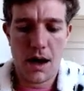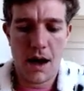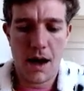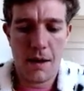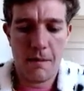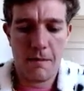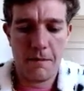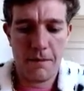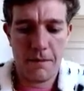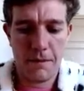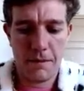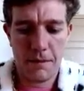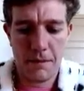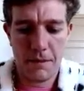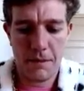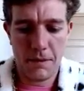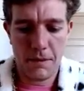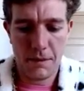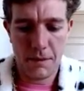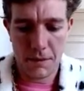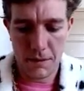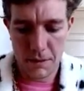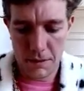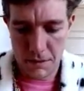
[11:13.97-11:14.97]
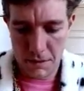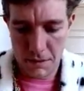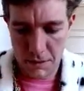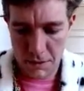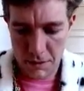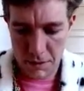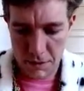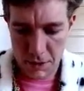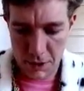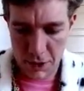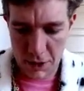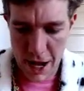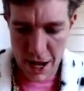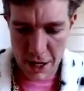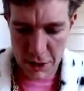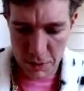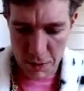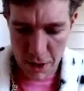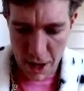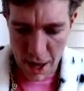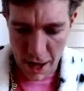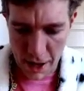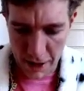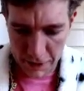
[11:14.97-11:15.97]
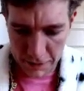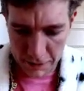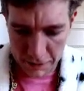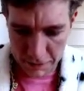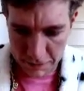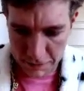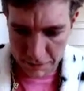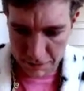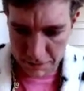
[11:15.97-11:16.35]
All right, last pack.